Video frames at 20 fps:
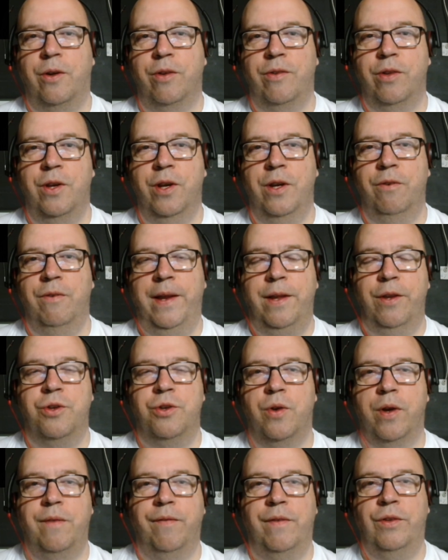Doctor Who, really
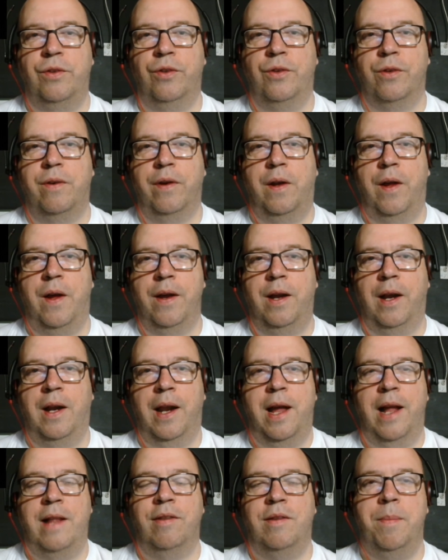enjoying the storyline.
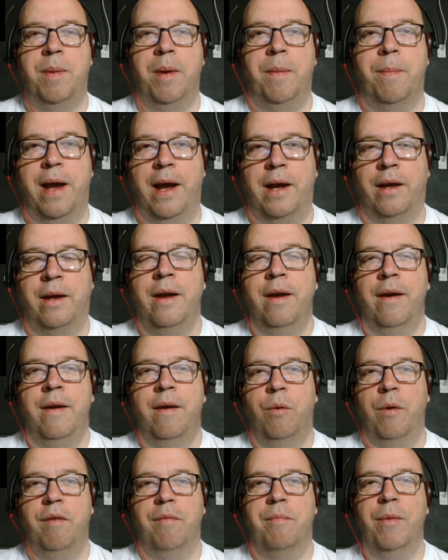Glad to be back
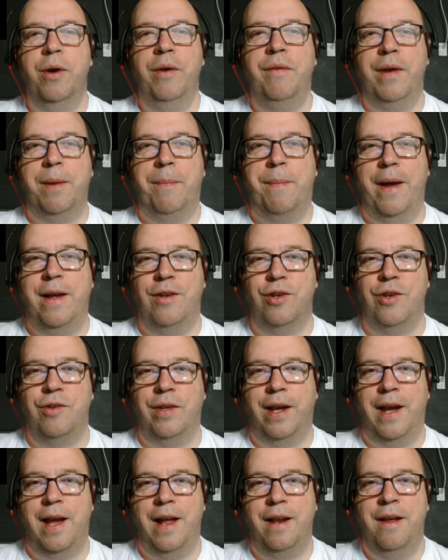with moving pictures
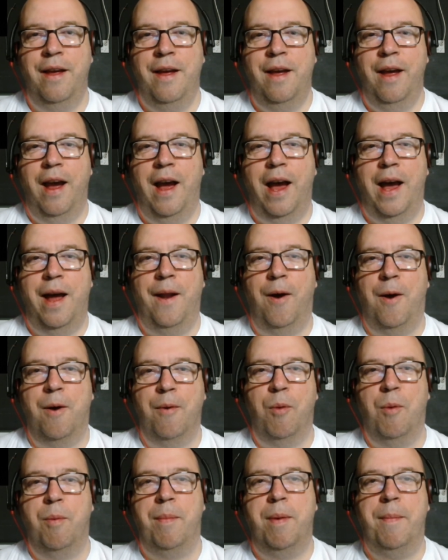again. And I
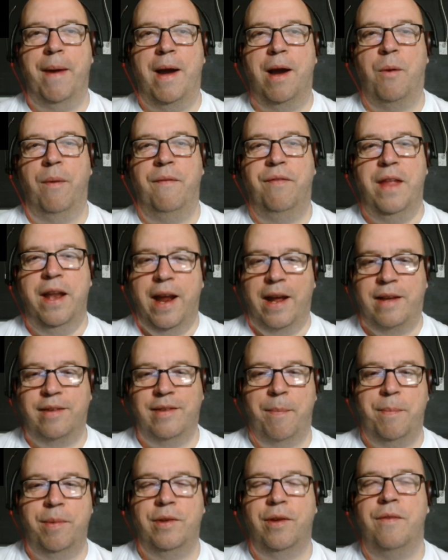will be back with the
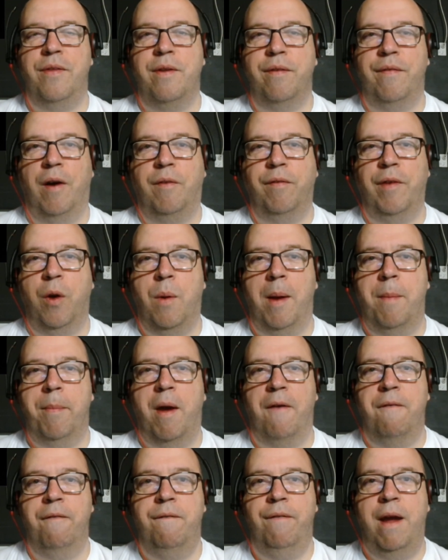next episode of The Velvet Web
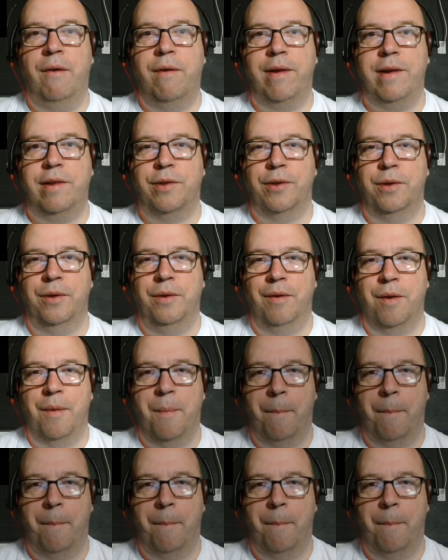very soon.